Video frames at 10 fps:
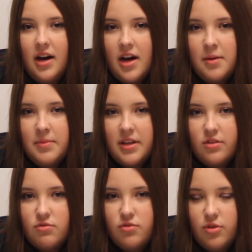I'm
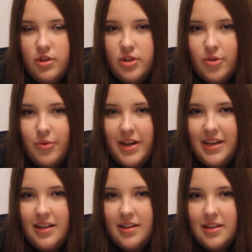like fully
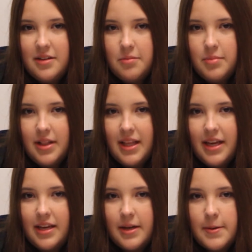awake. But
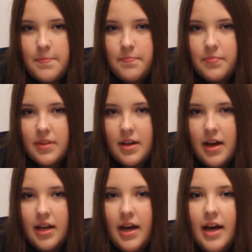like
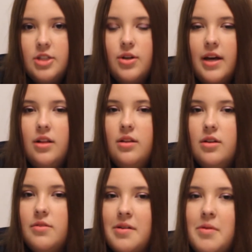I try to
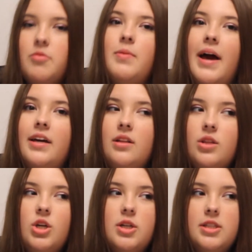look around my room. I can
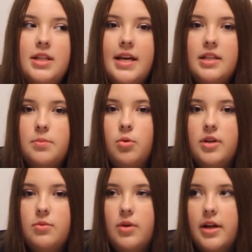look to like the
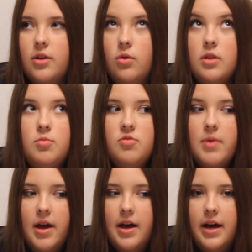point where I can only move
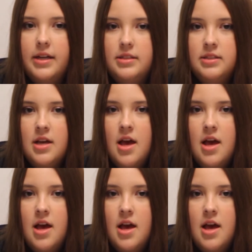my eyes,